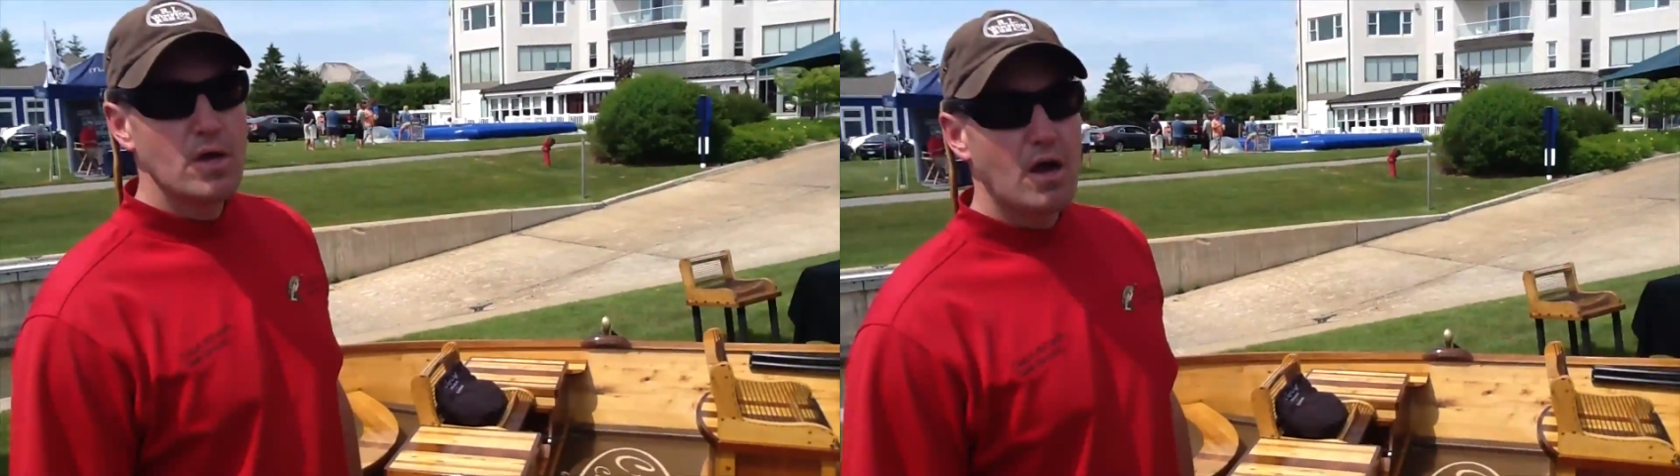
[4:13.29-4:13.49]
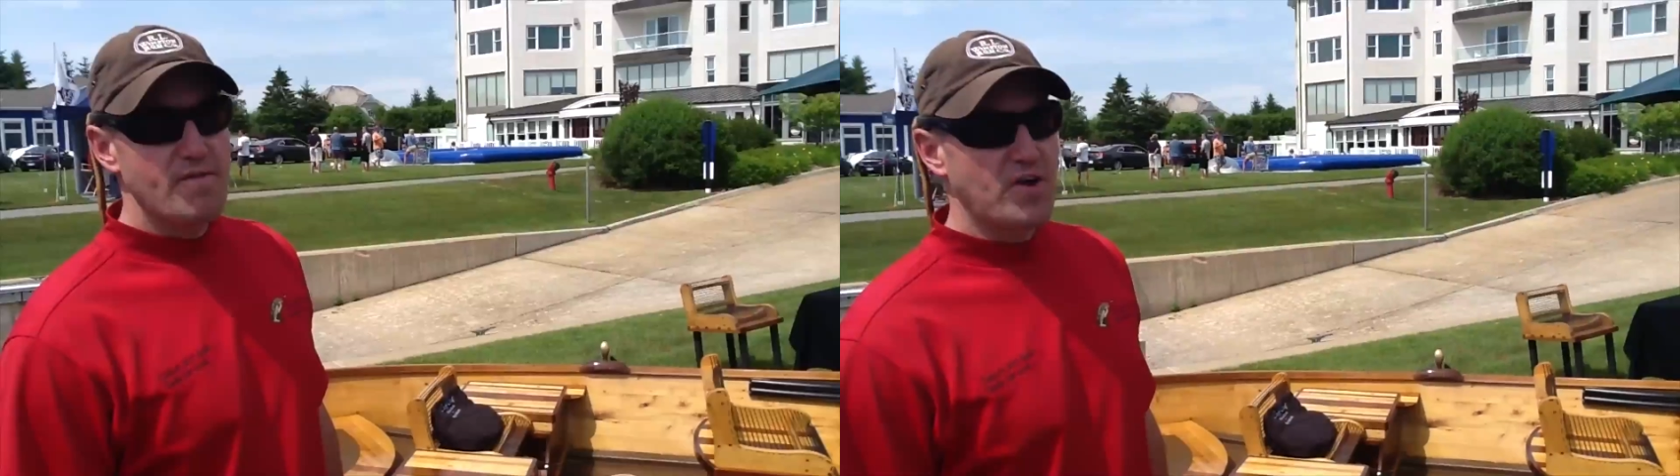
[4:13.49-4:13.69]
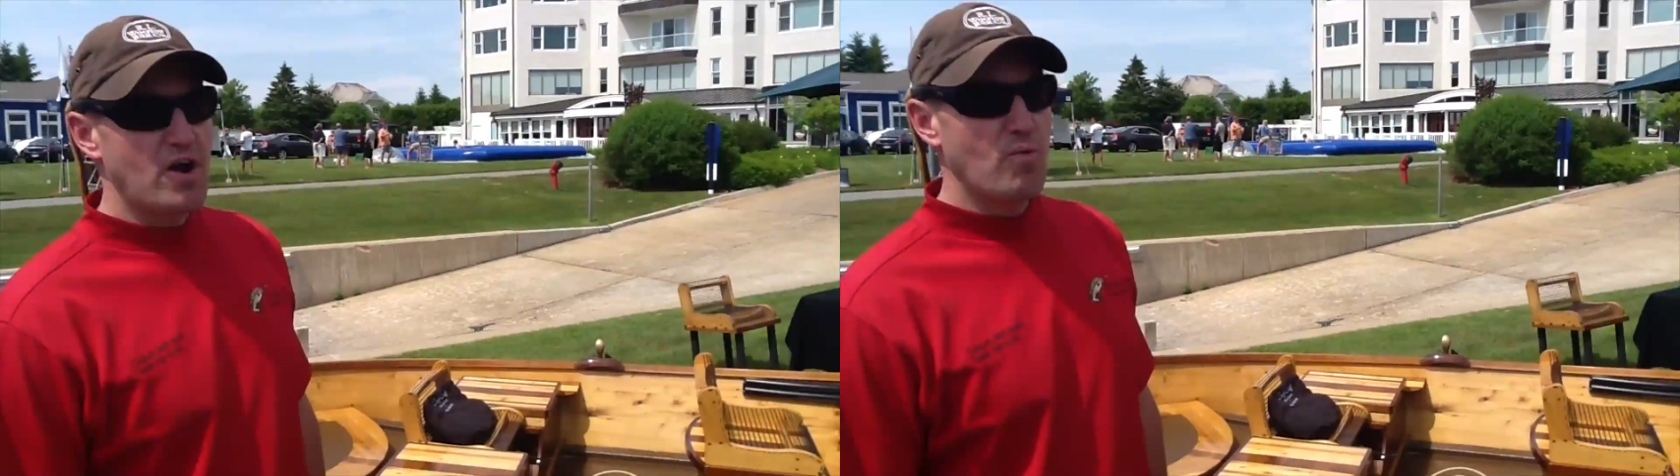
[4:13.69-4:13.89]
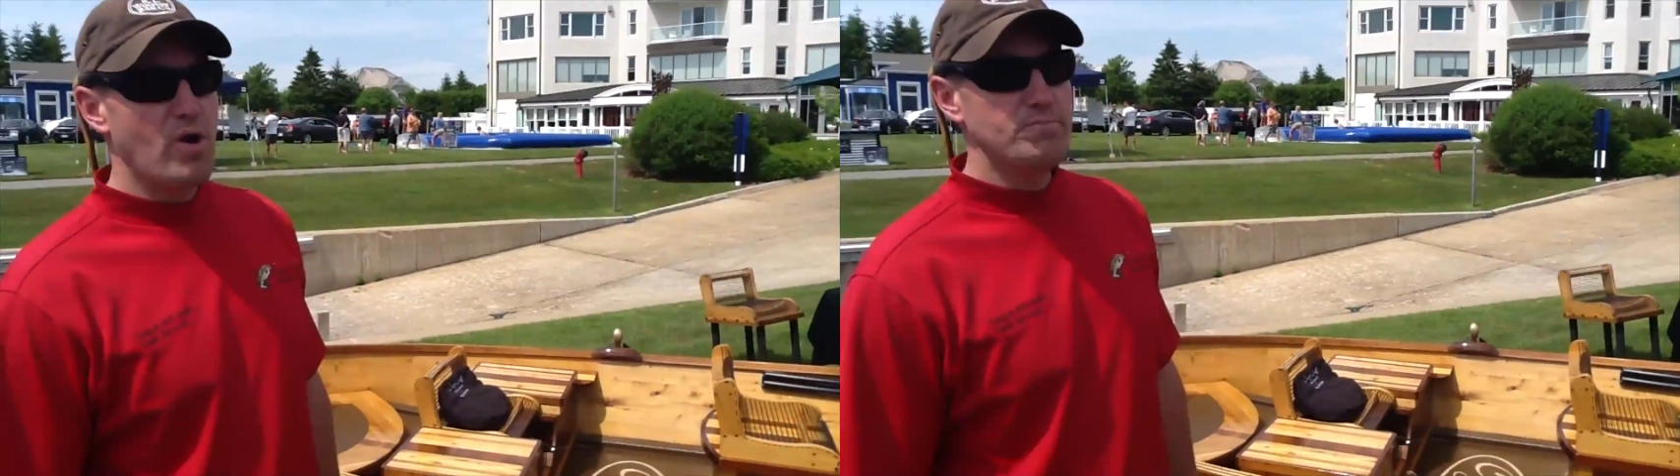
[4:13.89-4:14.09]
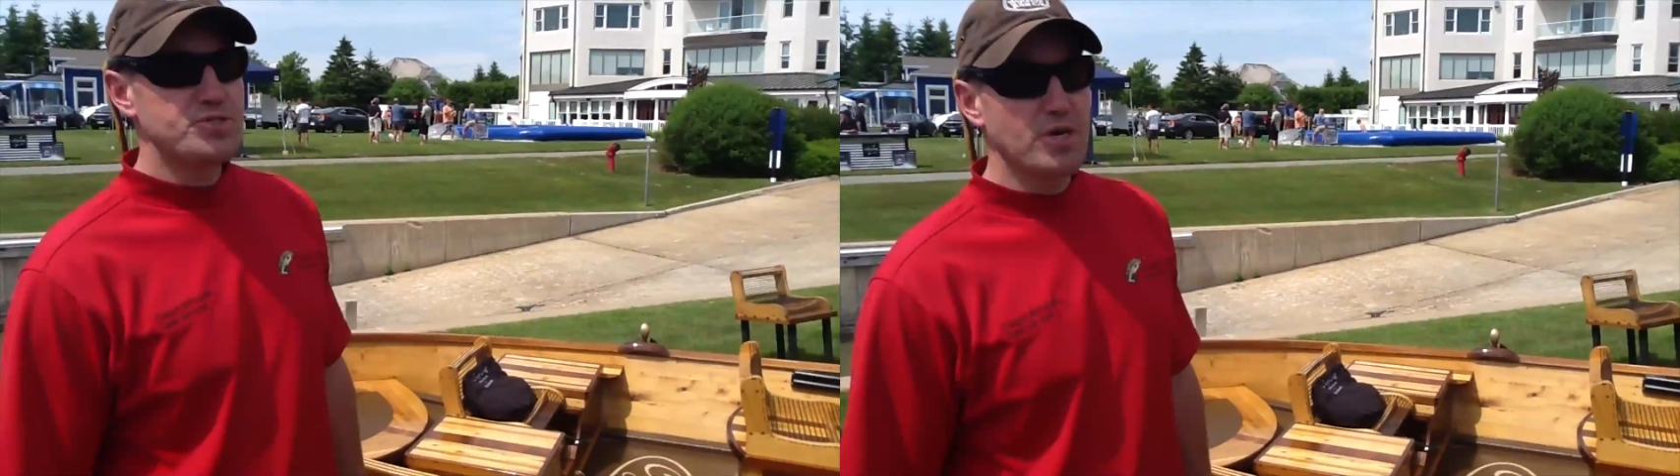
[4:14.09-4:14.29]
I've got a
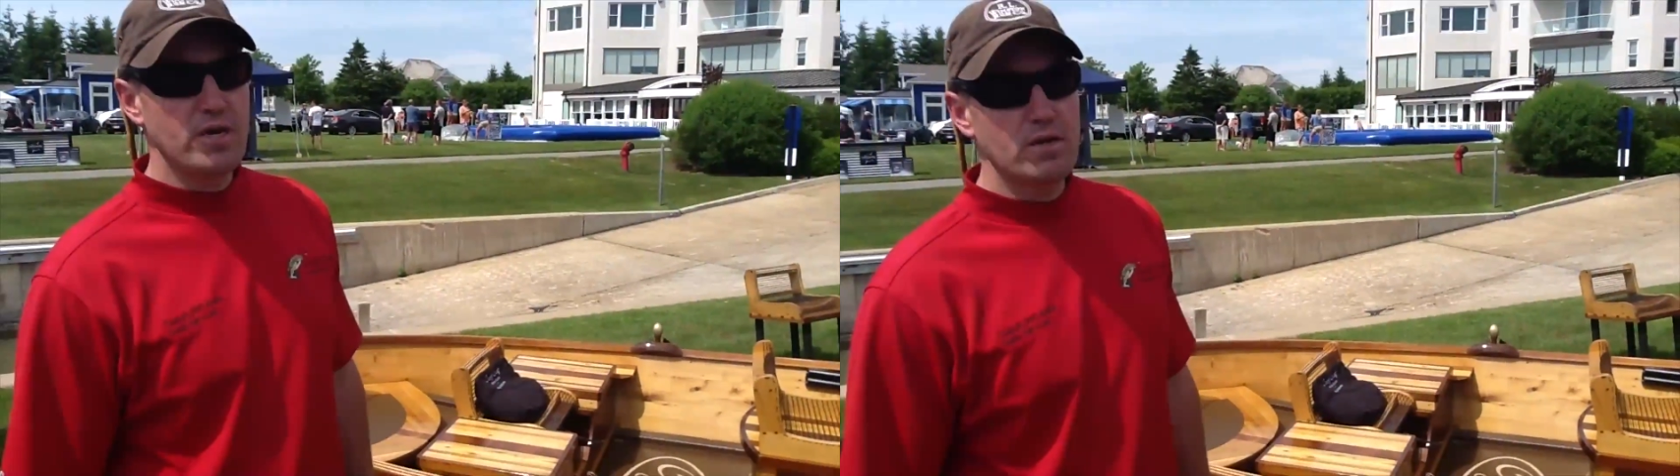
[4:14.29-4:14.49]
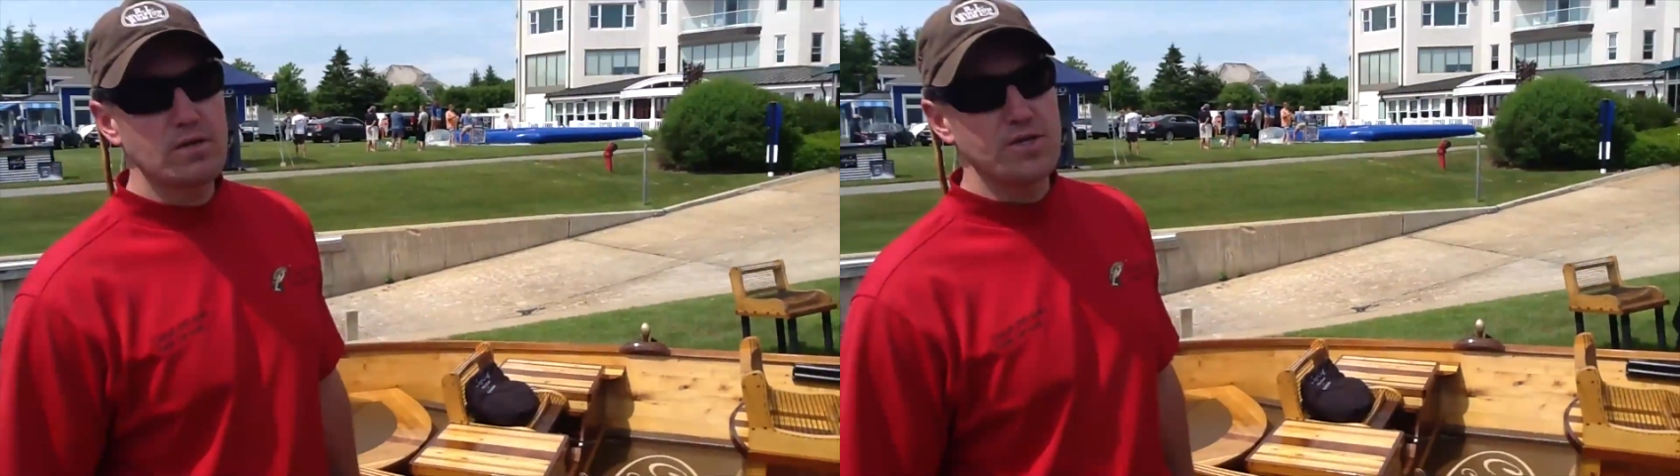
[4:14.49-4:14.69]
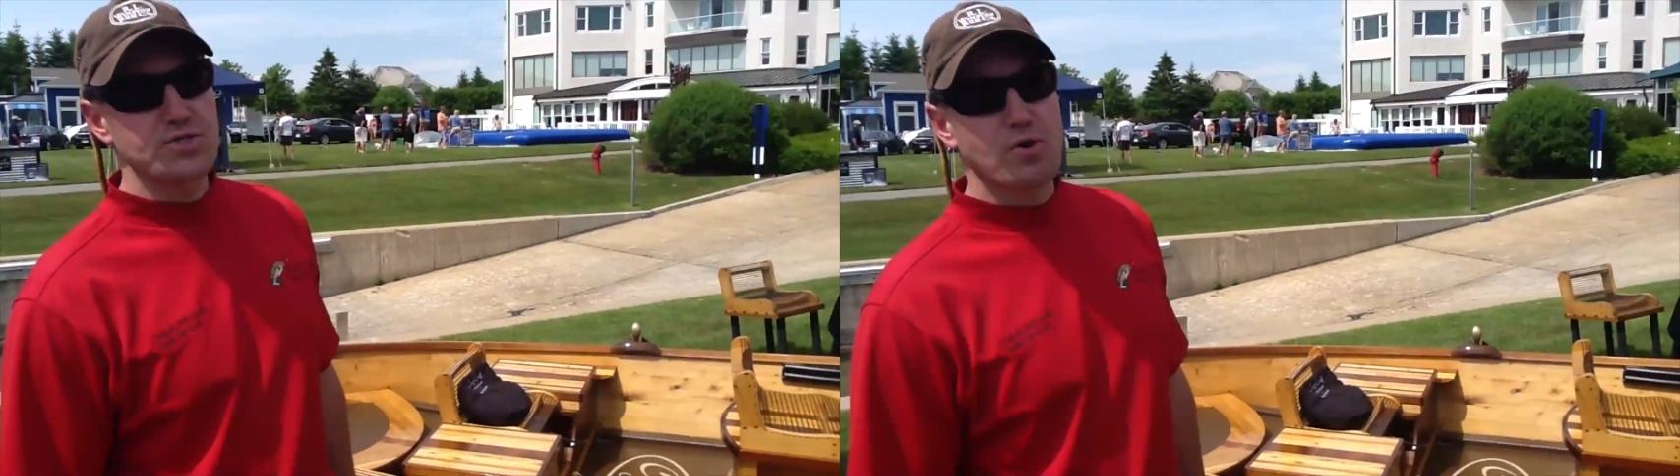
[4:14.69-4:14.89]
website. It's